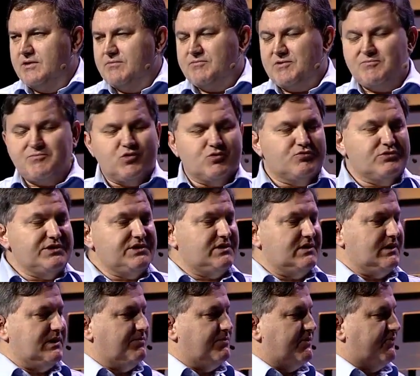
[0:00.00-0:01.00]
But more
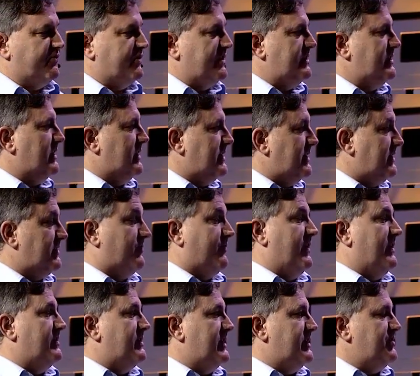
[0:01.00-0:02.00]
recently, we've seen the Linux
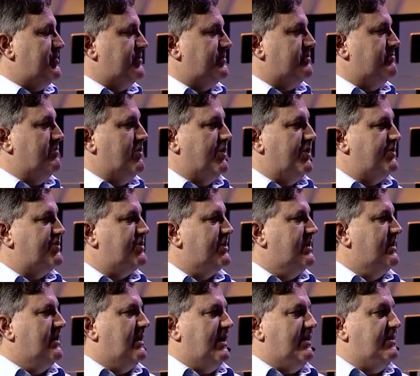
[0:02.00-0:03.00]
foundations emerge,
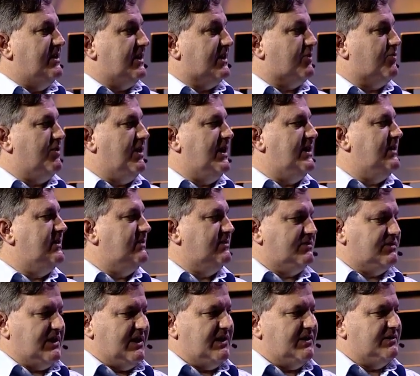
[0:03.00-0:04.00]
and they're creating the
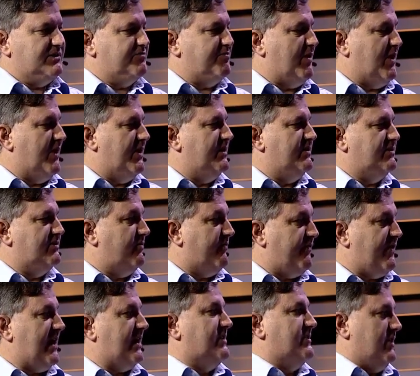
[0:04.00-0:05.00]
standards by de
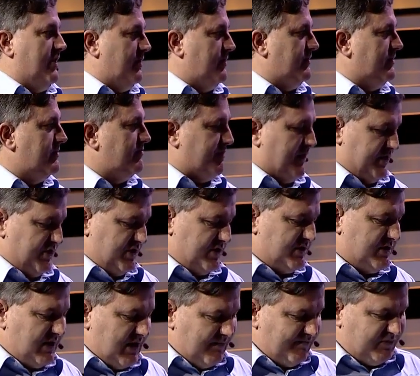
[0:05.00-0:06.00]
facto, by
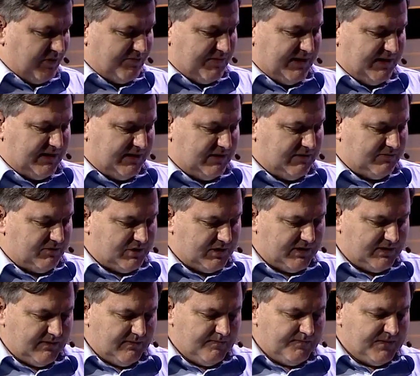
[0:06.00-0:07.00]
just implementing them,
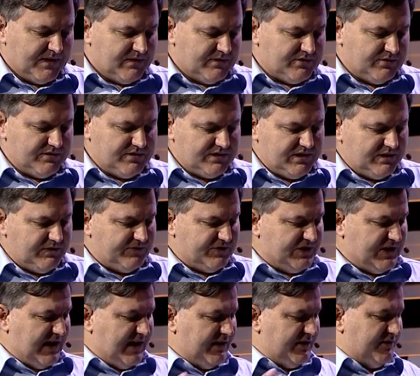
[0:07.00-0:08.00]
right? So instead of
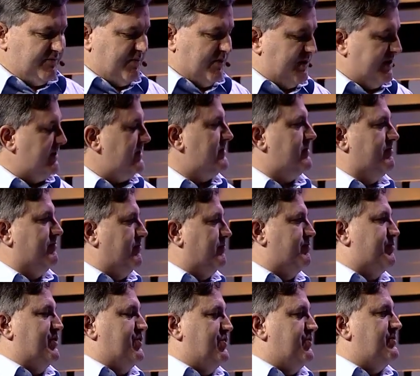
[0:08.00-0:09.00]
standards bodies
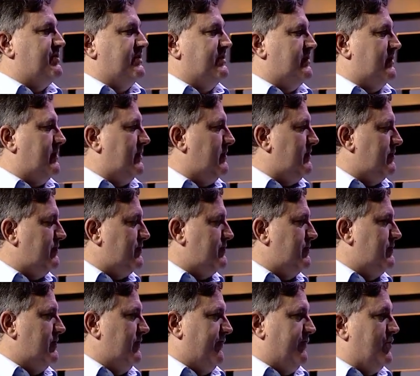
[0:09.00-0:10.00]
producing
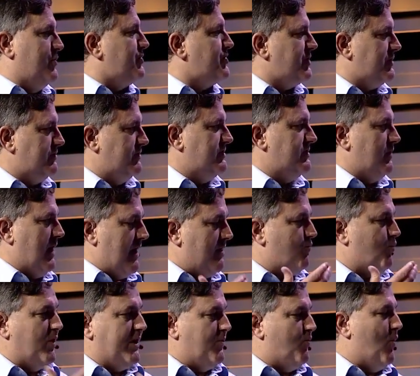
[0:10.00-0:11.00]
the future, and
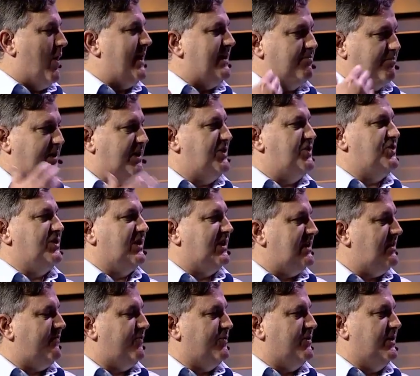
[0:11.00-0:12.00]
we wait
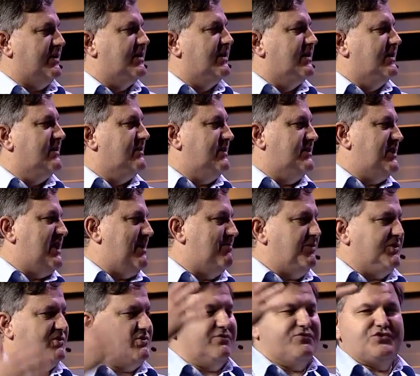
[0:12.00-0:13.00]
patiently for the
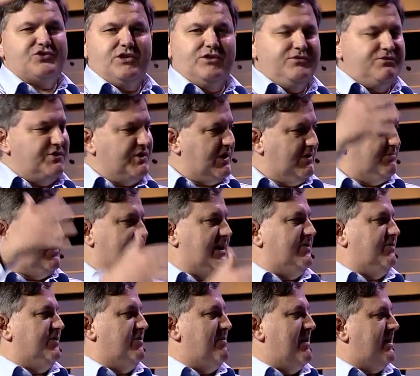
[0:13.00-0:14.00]
tablets of stone to come
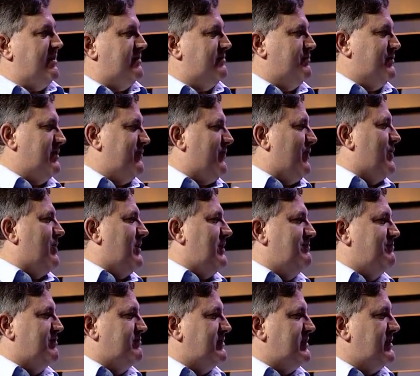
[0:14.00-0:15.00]
down on the mountain with the final
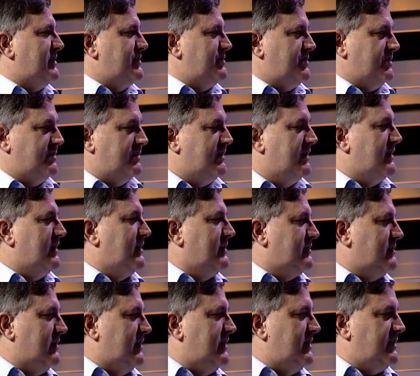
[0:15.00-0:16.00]
implementation,
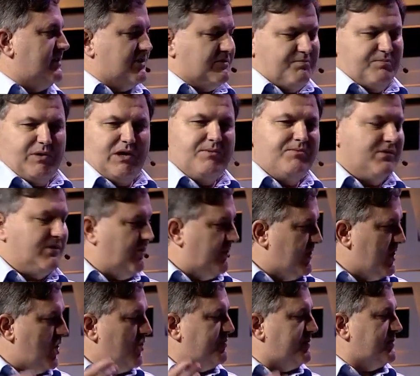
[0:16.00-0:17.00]
the Linux people or
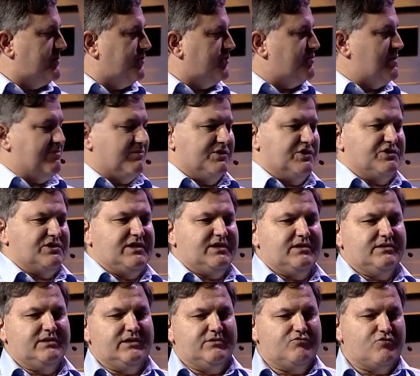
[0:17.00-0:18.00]
the open source people are just
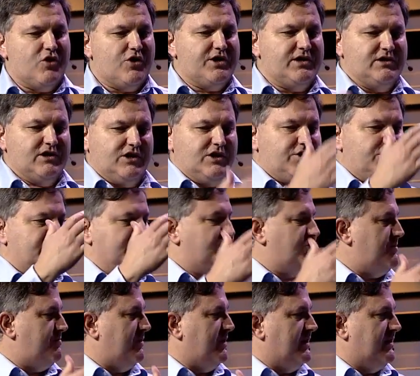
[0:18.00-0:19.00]
out there writing the code and
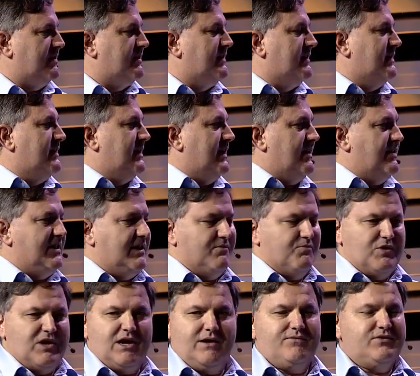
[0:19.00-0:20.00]
shipping it, and then
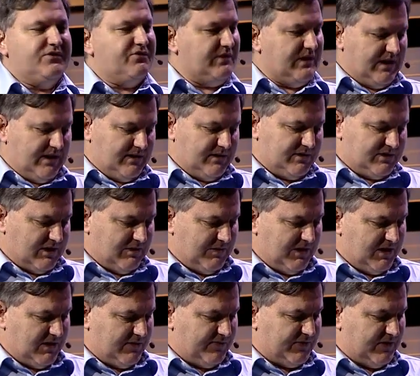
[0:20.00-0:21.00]
we have the standards
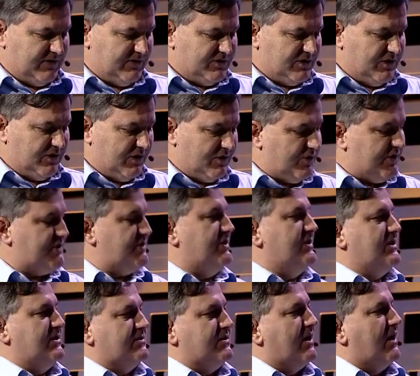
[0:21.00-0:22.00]
coming after. So the question
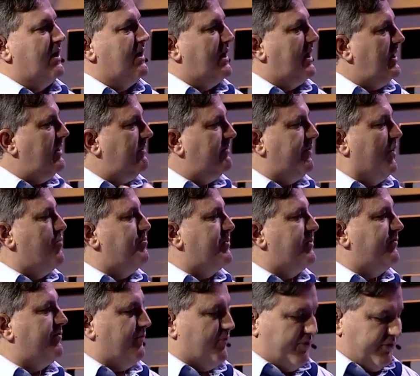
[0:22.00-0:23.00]
is open
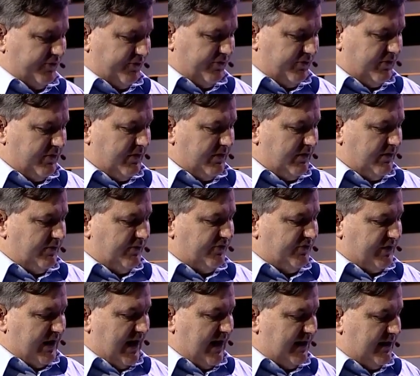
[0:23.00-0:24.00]
source
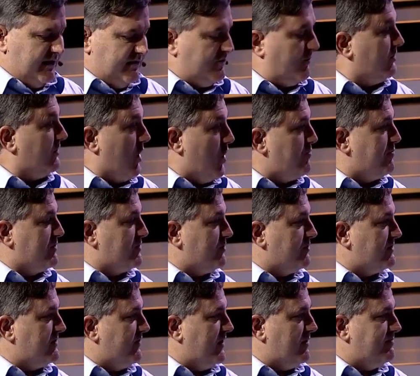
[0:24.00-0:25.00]
standards or open
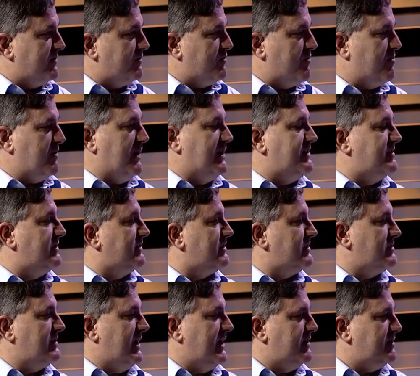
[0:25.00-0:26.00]
source development replacing the
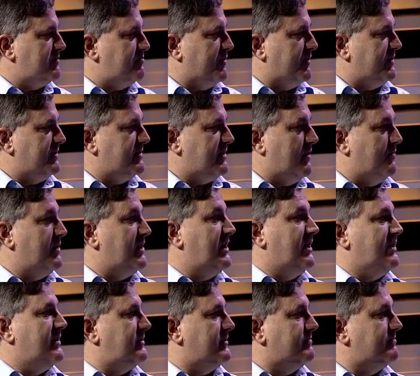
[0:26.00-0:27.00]
standards bodies? Are we
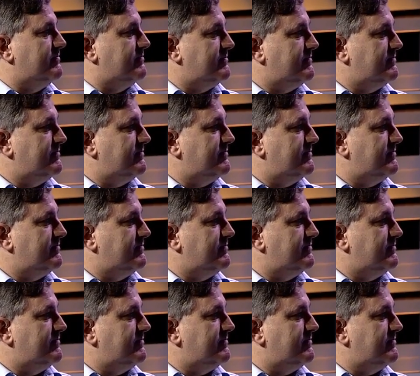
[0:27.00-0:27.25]
killing them?